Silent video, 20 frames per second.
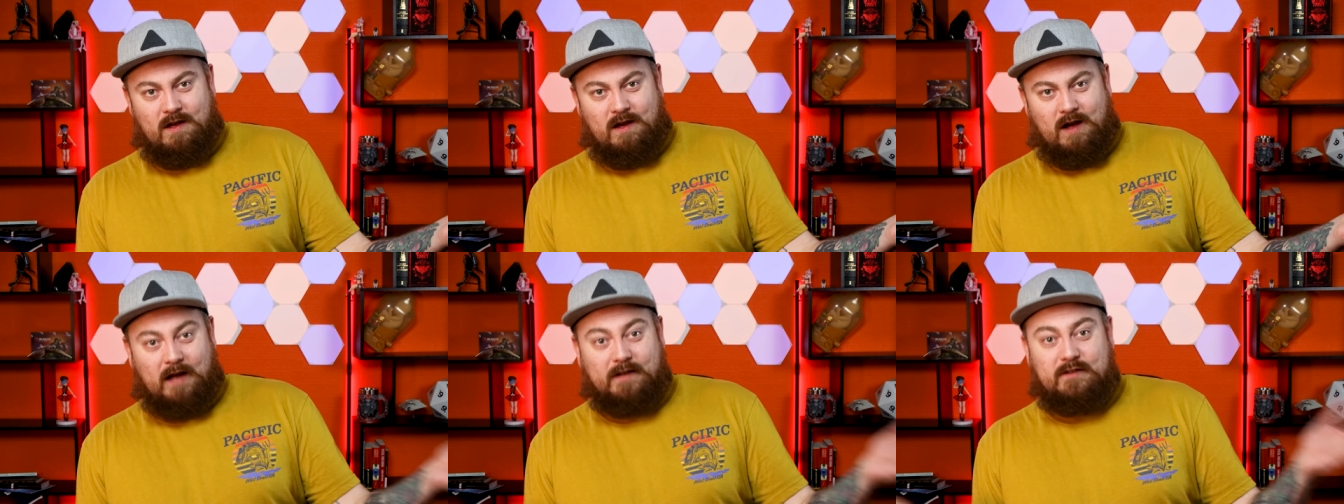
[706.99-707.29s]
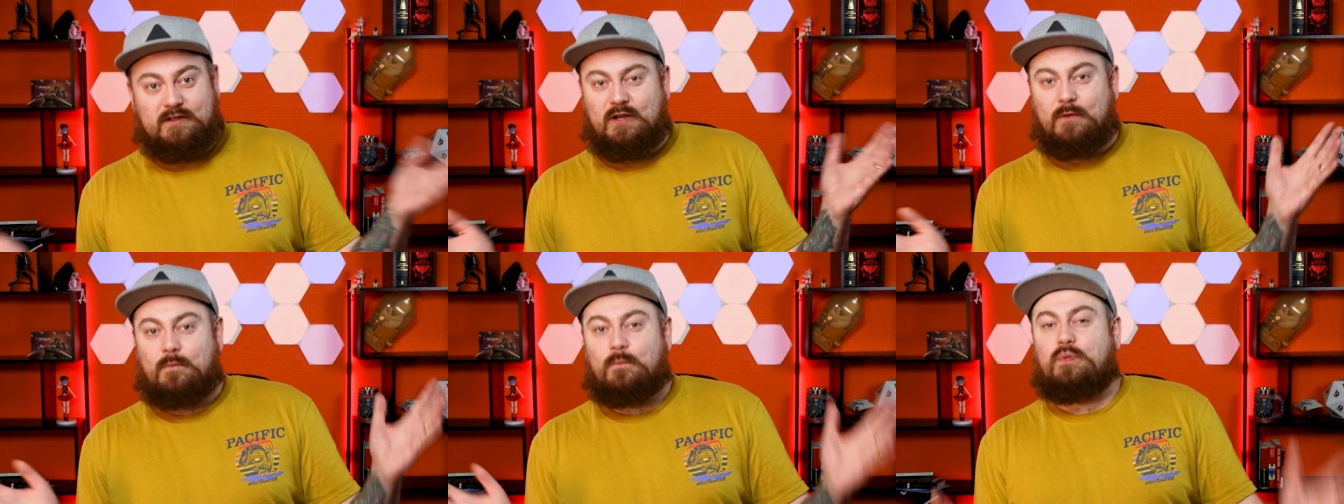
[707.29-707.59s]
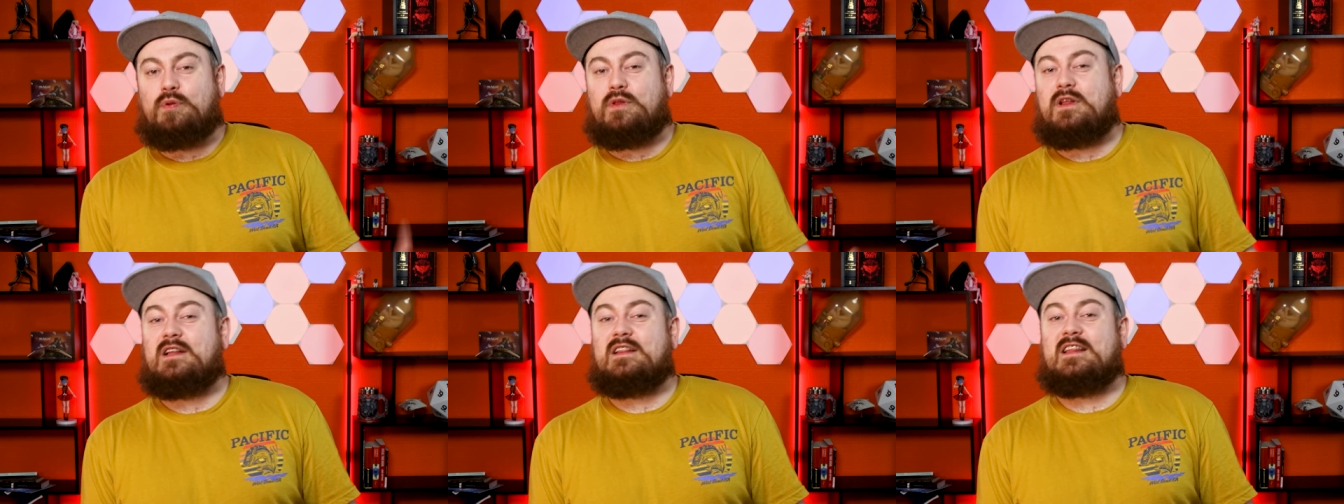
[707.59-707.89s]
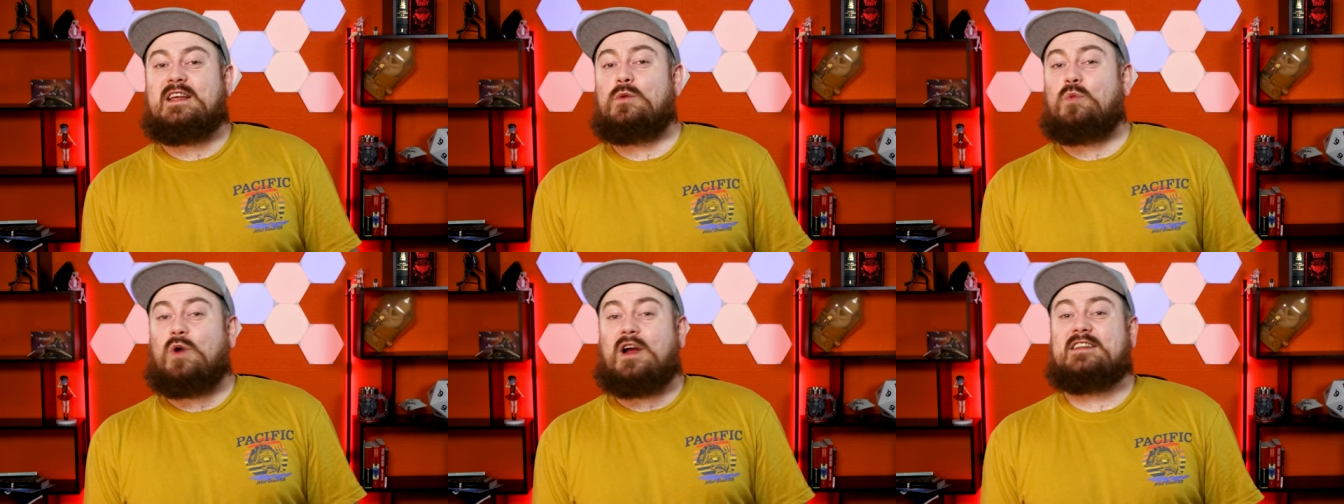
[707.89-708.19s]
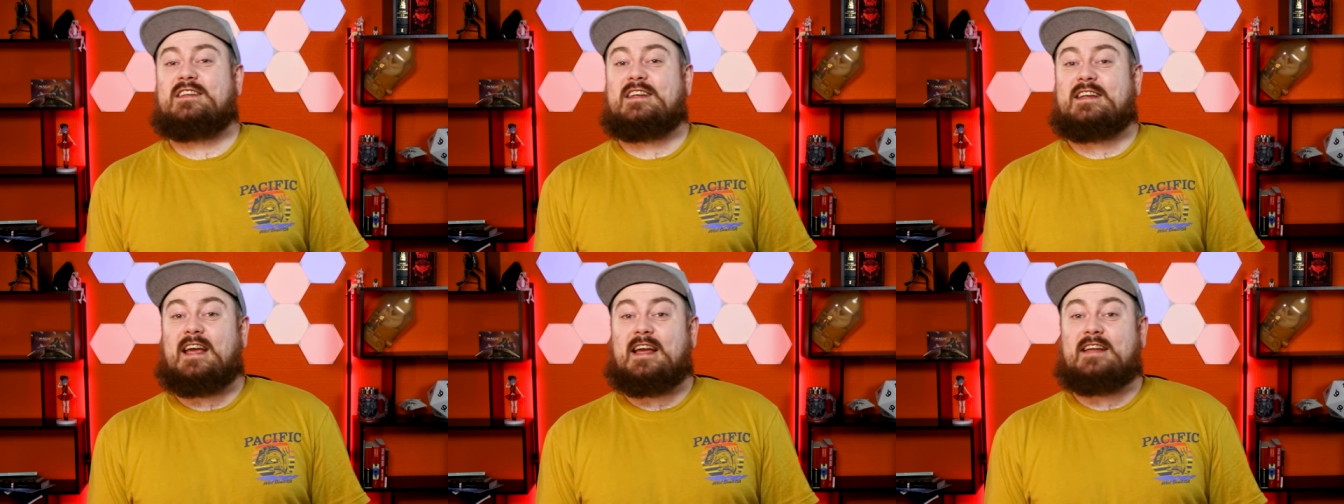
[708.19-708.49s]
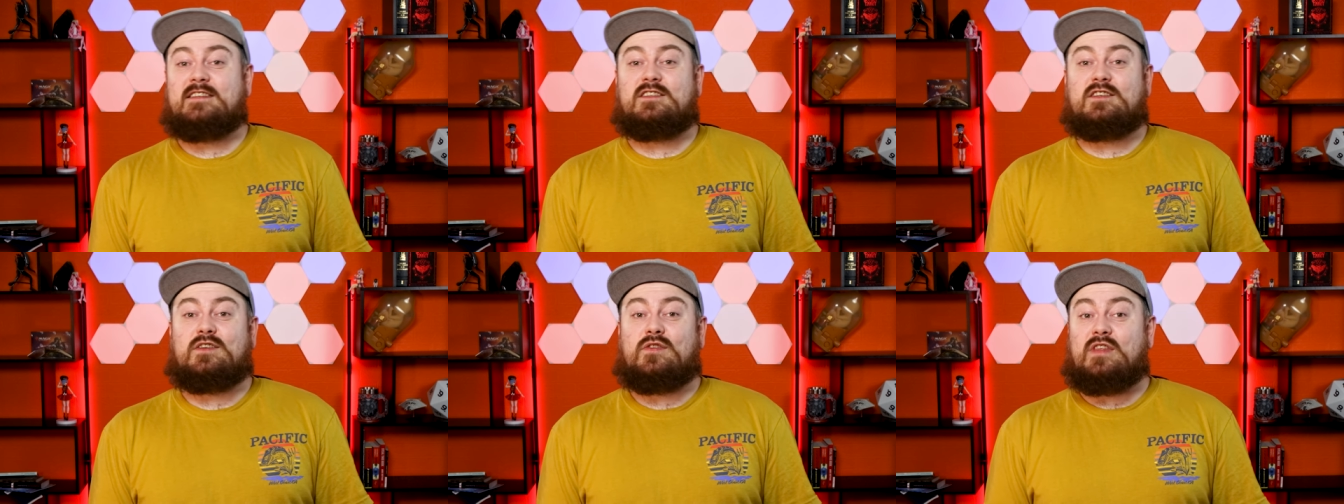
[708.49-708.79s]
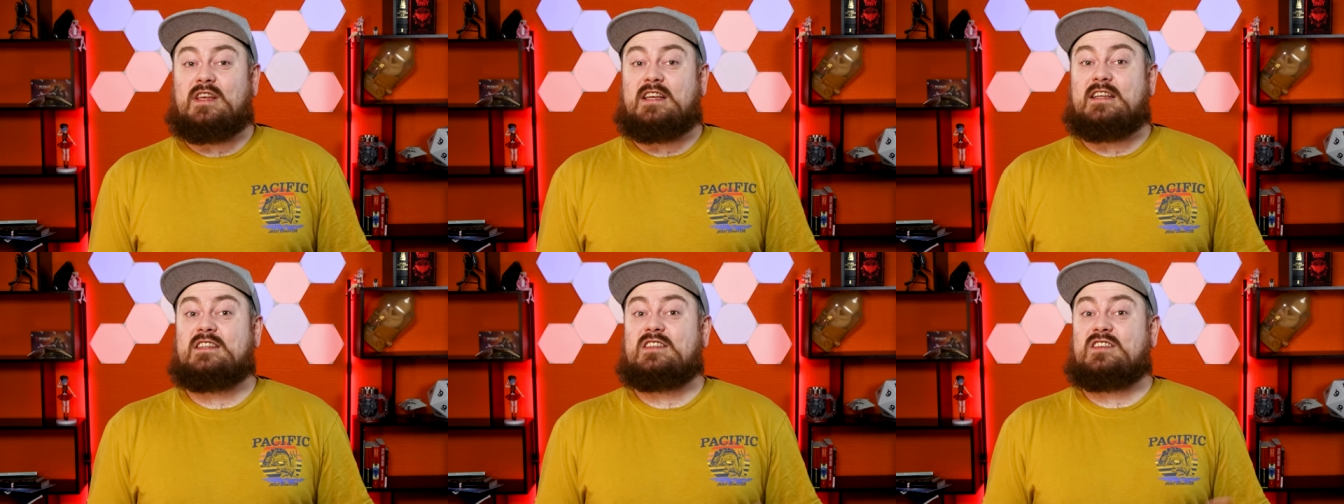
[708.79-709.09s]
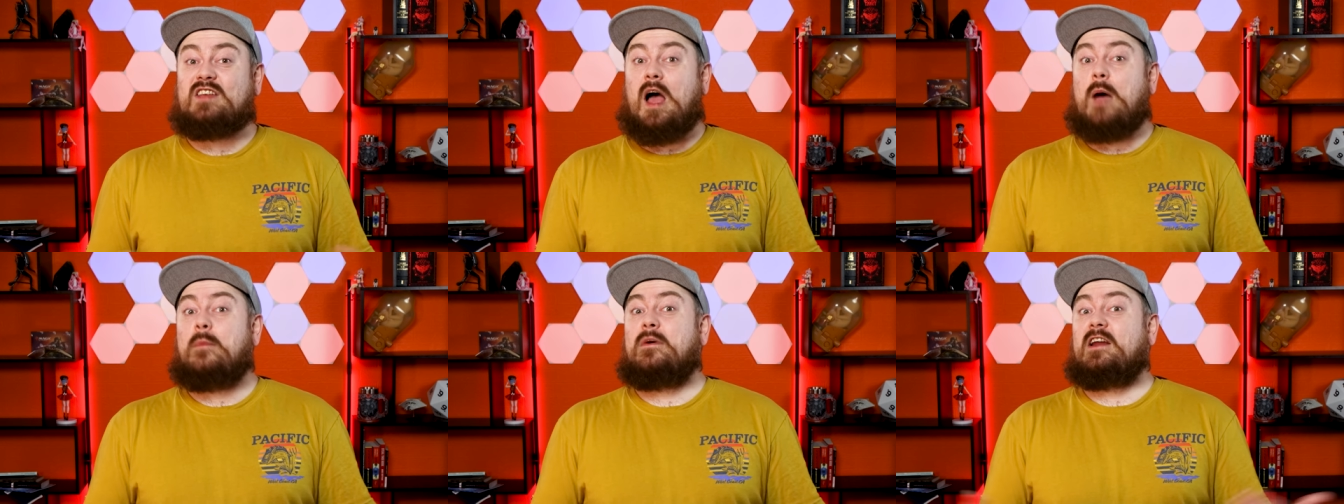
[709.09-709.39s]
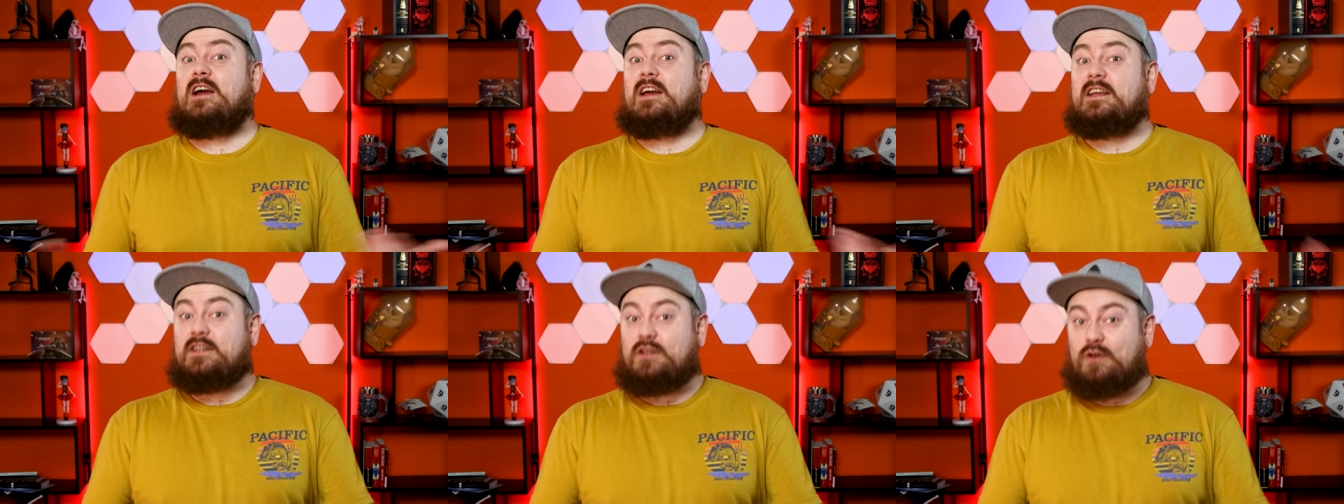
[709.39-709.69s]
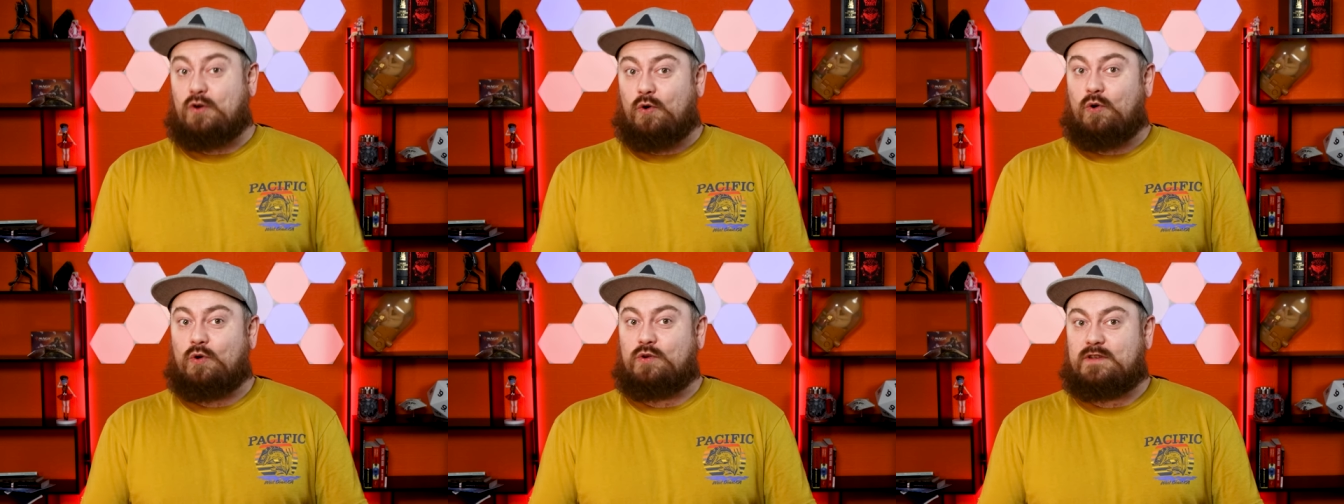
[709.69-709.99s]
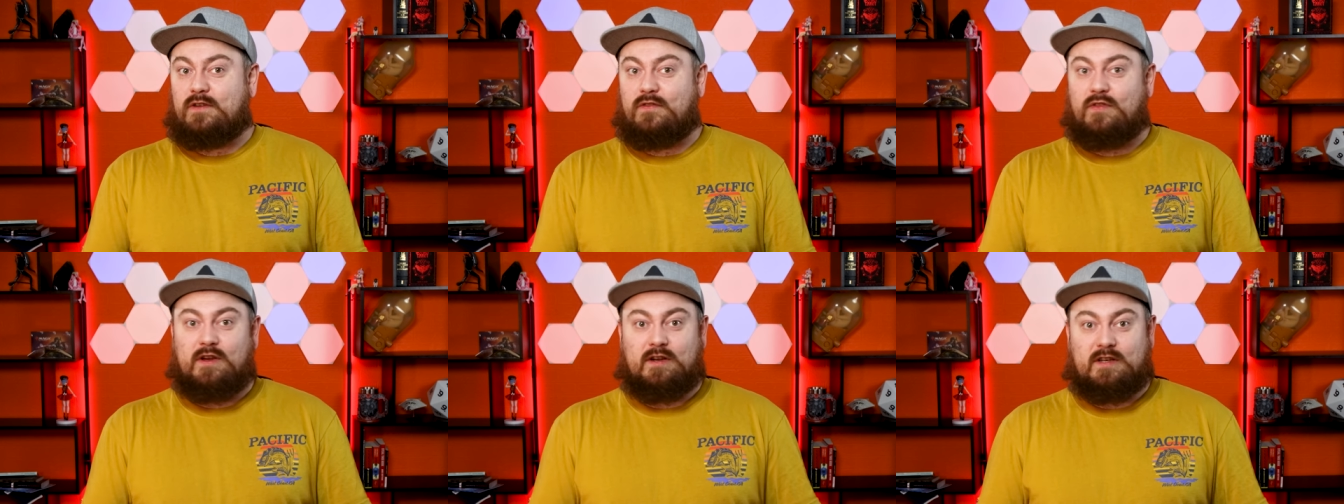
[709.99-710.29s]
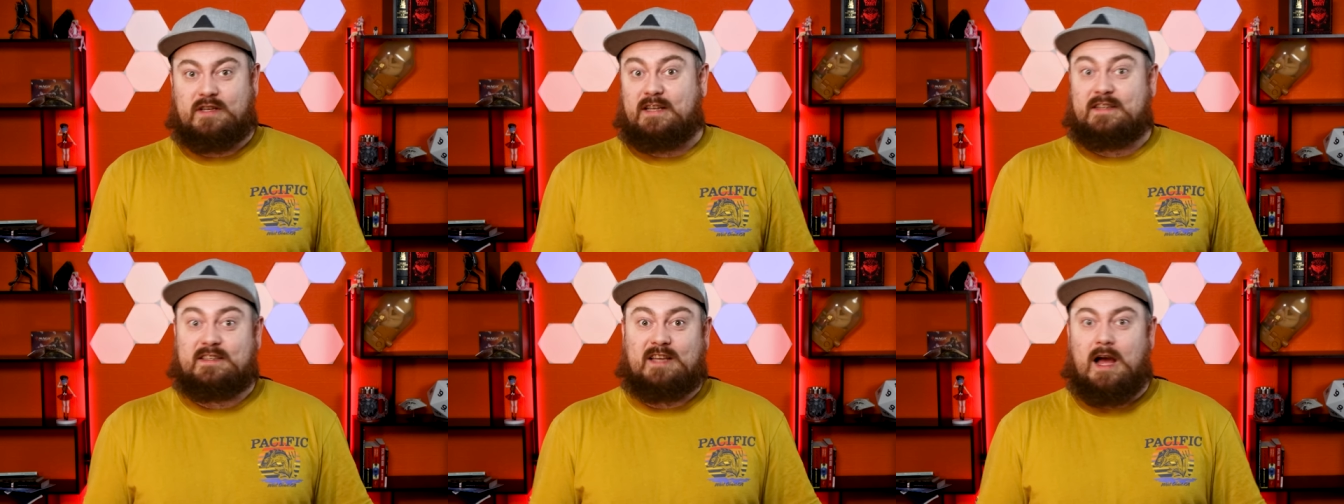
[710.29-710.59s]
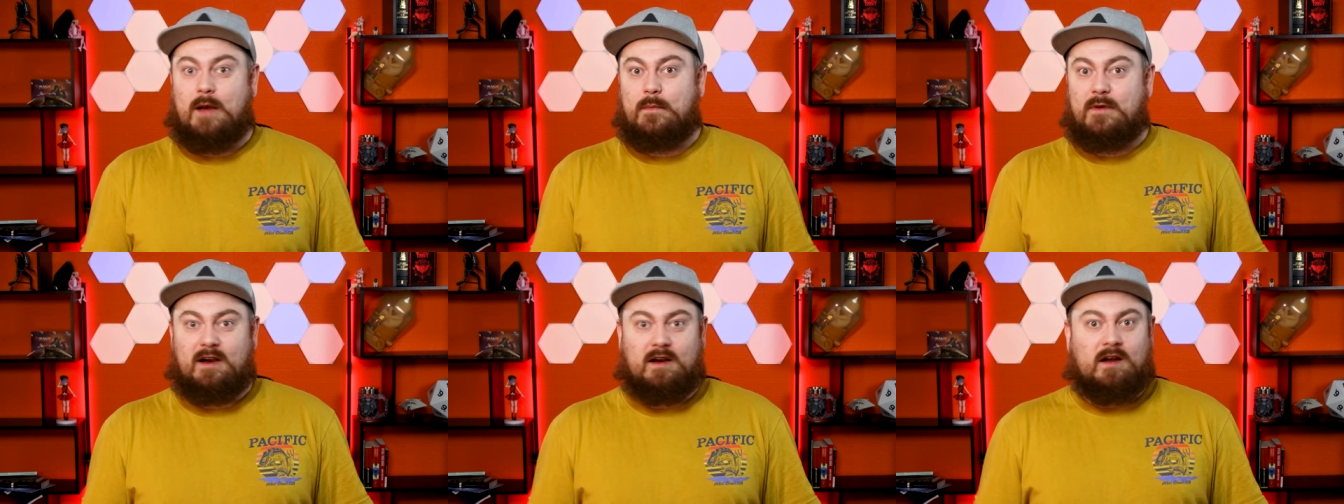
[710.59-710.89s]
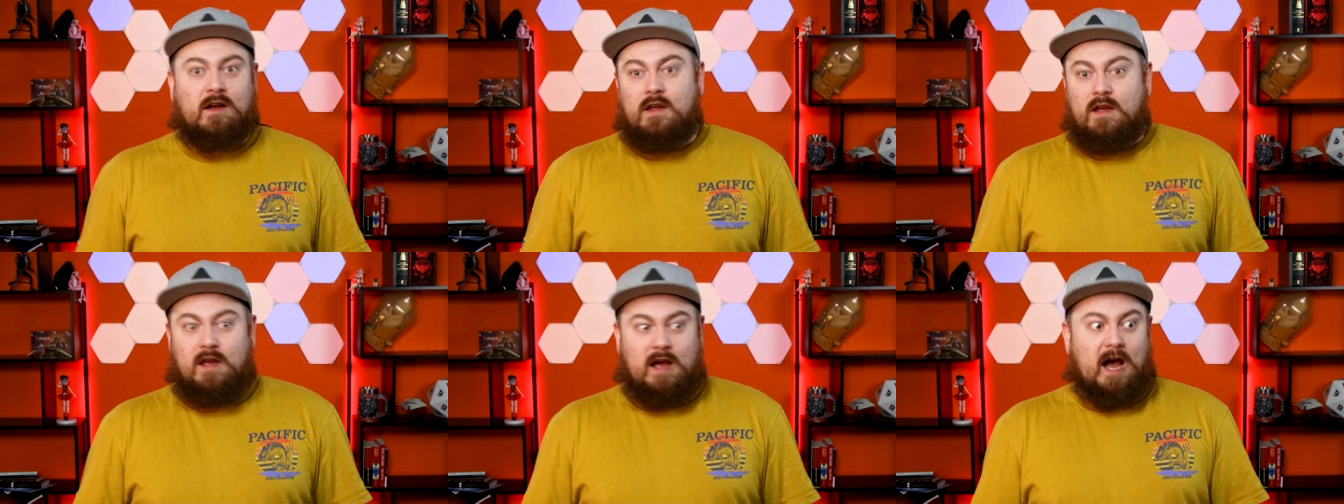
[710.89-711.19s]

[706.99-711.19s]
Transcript: and completely went against the samurai code that Kadama